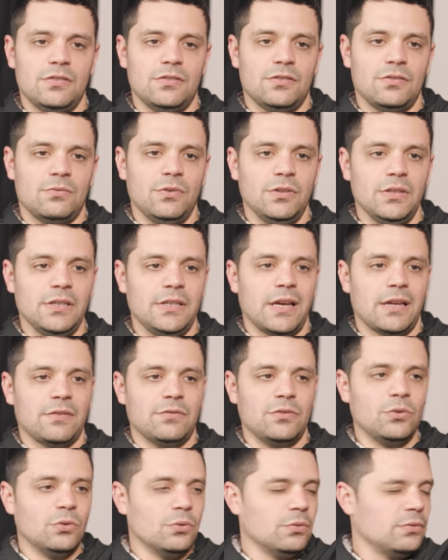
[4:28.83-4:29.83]
It's really kind
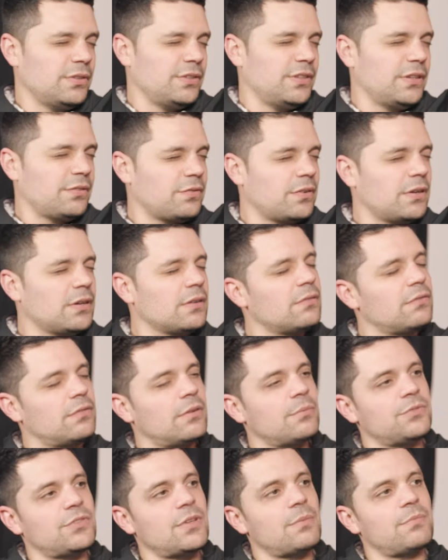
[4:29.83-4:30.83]
of cool and different
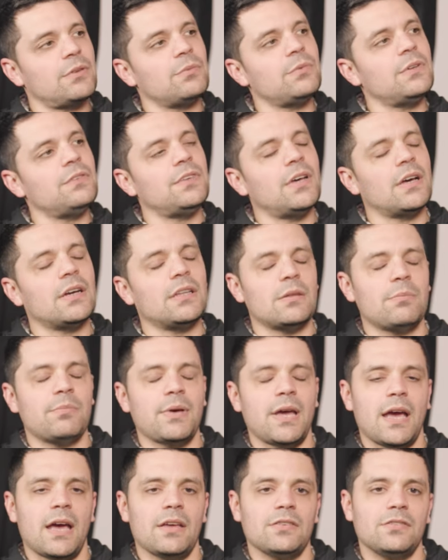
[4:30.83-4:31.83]
from something we've done in the
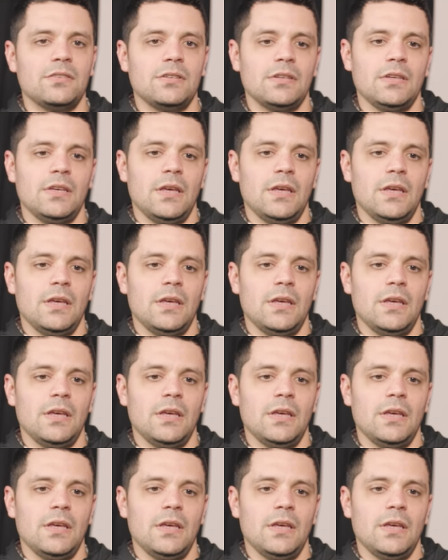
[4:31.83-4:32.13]
past.